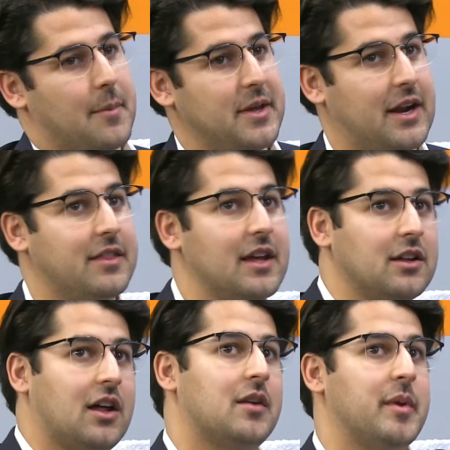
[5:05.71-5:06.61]
mean, I think a
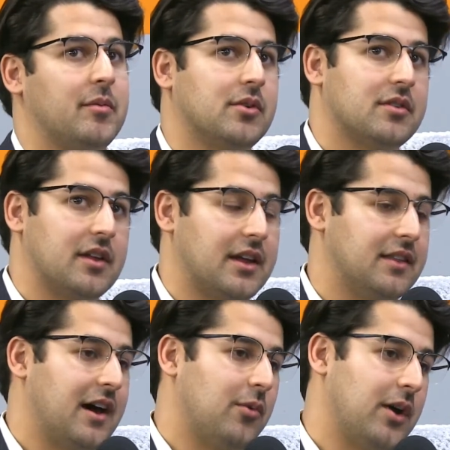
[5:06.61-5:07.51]
lot of people are thinking
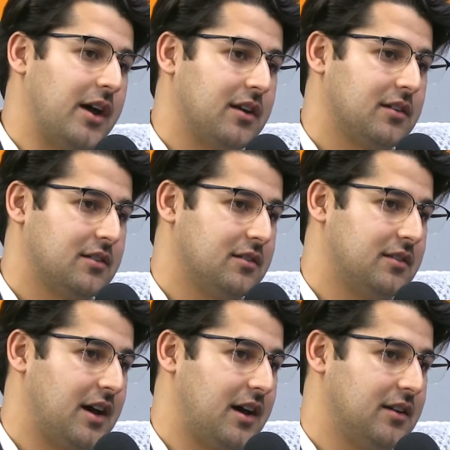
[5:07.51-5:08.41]
that way
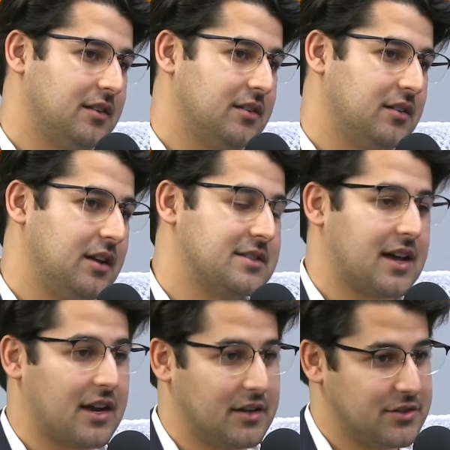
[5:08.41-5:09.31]
that it's
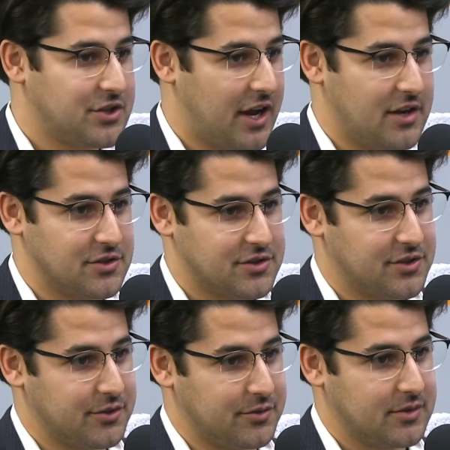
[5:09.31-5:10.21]
got to change
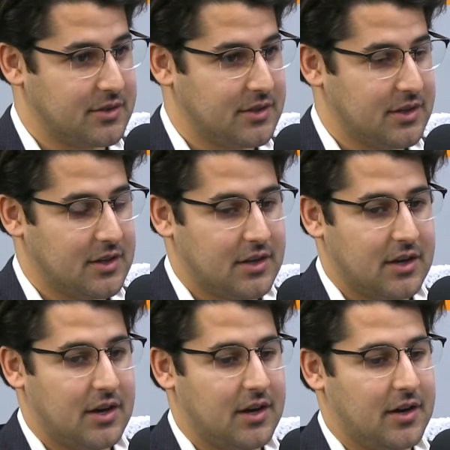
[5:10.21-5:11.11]
soon.
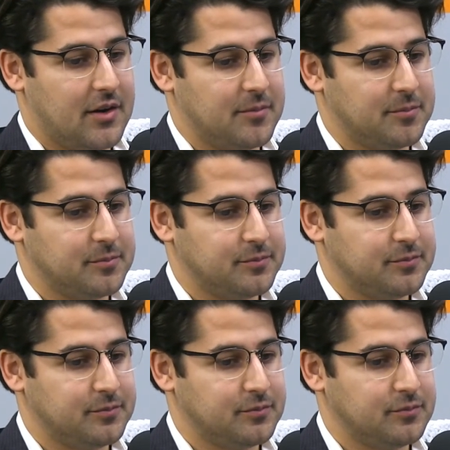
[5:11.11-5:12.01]
Um,
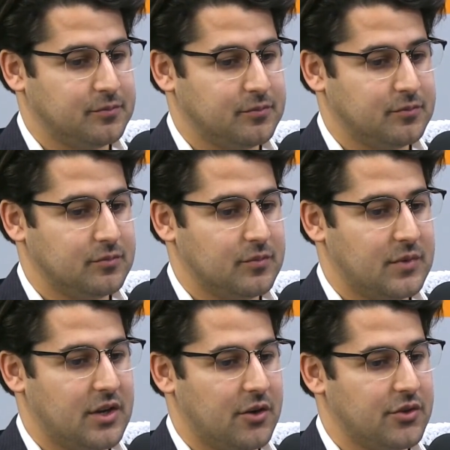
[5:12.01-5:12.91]

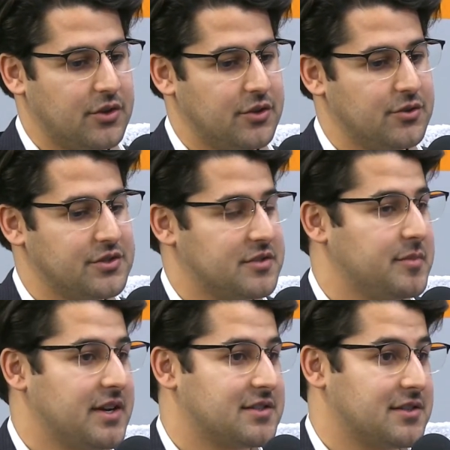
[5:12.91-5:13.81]
you know, the news is
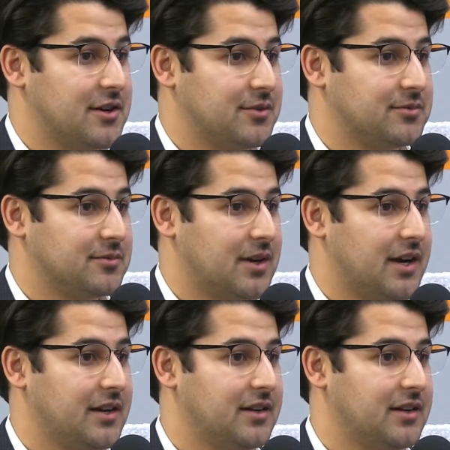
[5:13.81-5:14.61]
mixed though, right?